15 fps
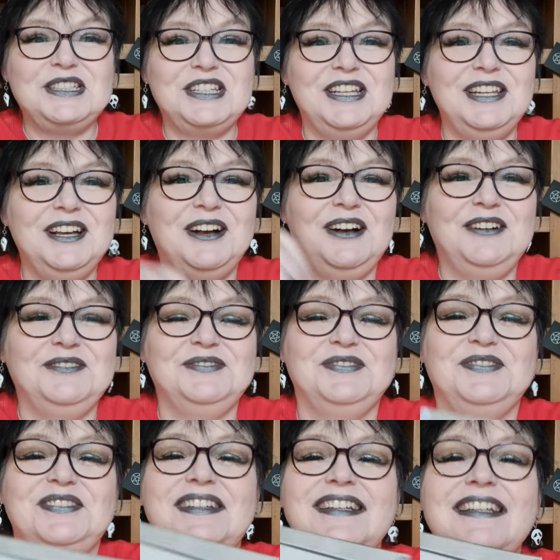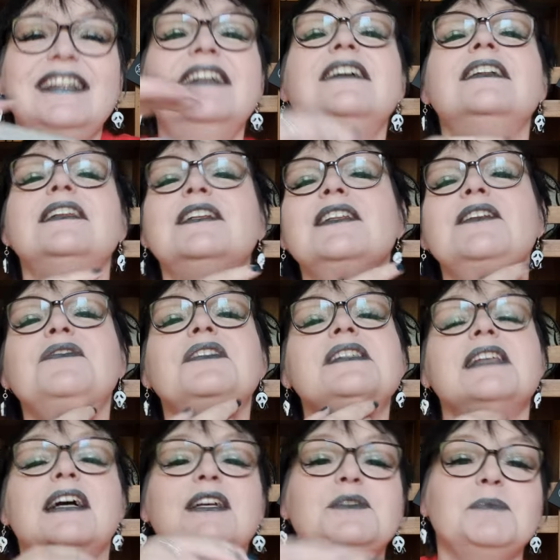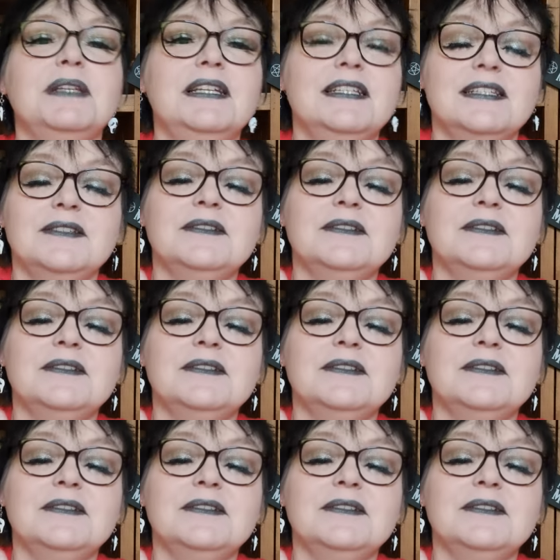A little off the size, please.